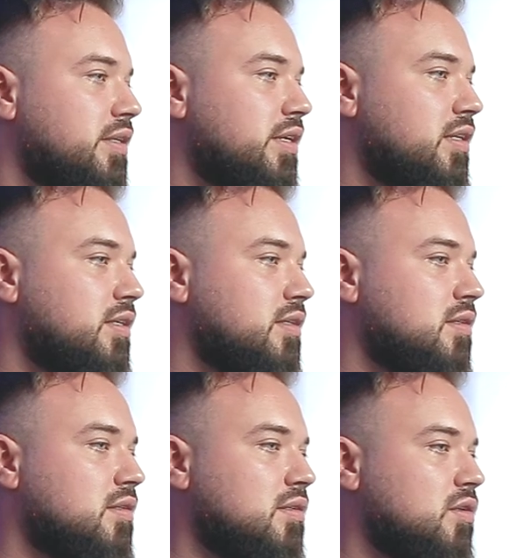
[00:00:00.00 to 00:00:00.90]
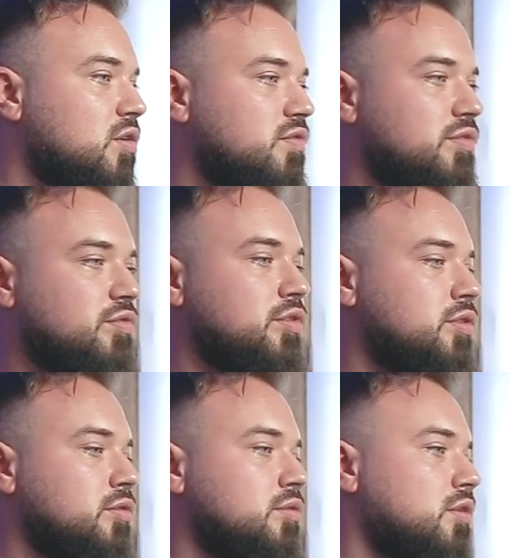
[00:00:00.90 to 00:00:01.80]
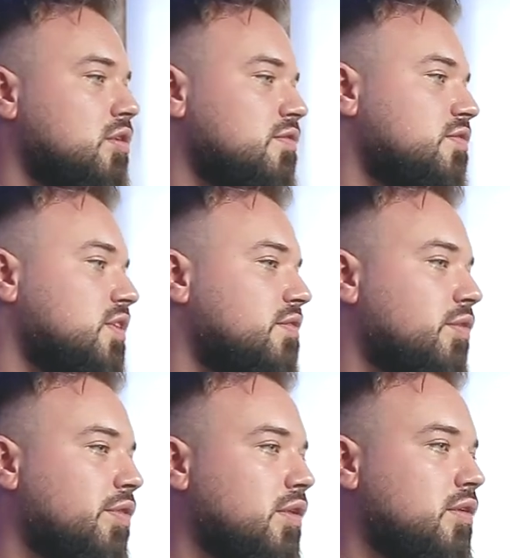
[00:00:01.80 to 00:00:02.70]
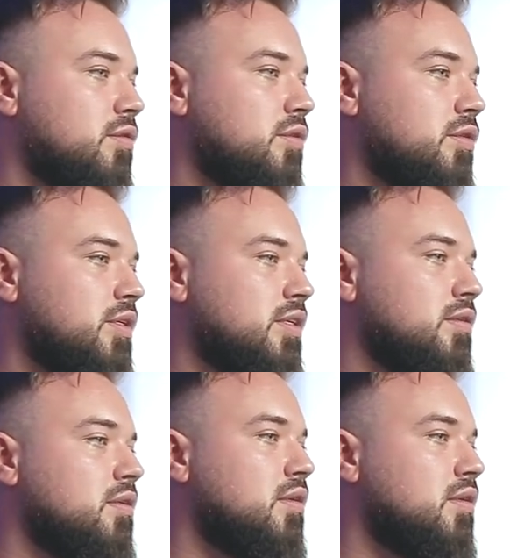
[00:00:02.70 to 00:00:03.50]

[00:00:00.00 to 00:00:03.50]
and clean overview of everything you're doing here.